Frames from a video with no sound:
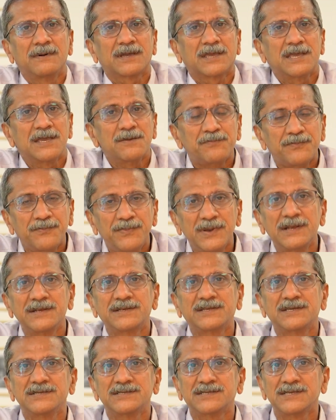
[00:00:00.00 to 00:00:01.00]

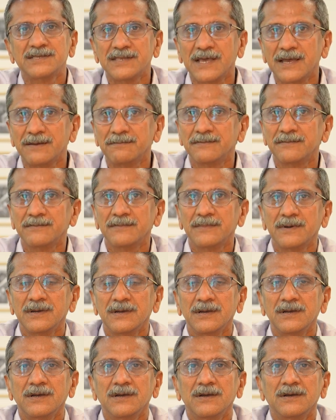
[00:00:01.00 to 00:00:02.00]
capabilities in them
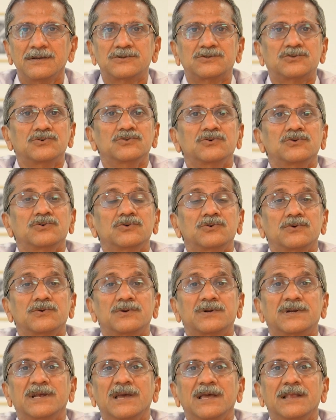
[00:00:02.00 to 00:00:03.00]
to
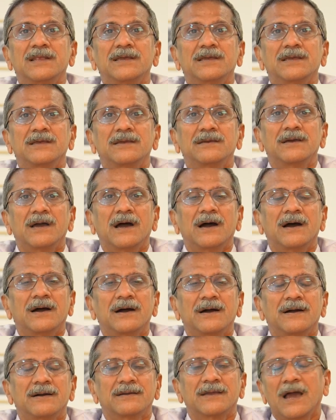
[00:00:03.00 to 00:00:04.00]
really
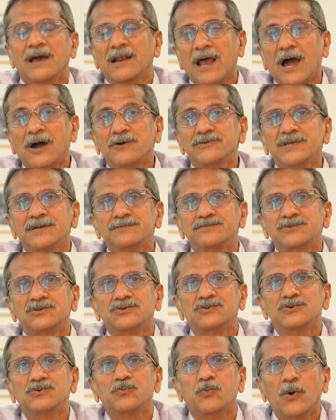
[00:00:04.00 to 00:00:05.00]
allow them to
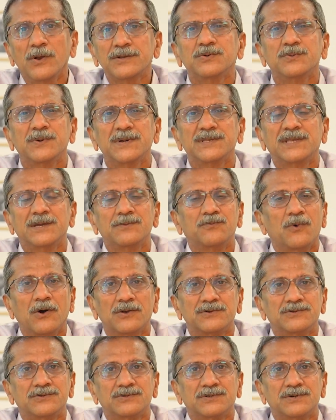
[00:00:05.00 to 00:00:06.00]
do whatever they
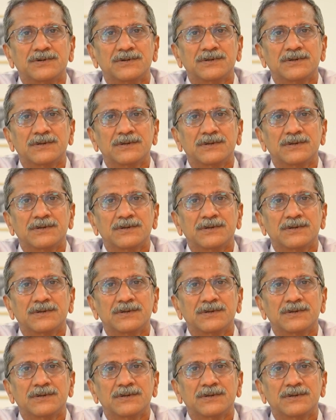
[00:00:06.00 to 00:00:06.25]
want?